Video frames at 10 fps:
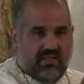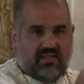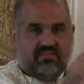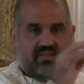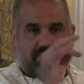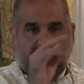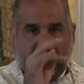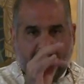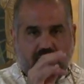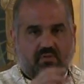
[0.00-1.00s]
I bless the
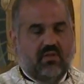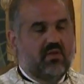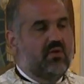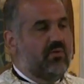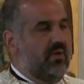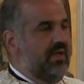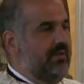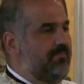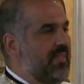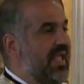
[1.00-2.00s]
people, right?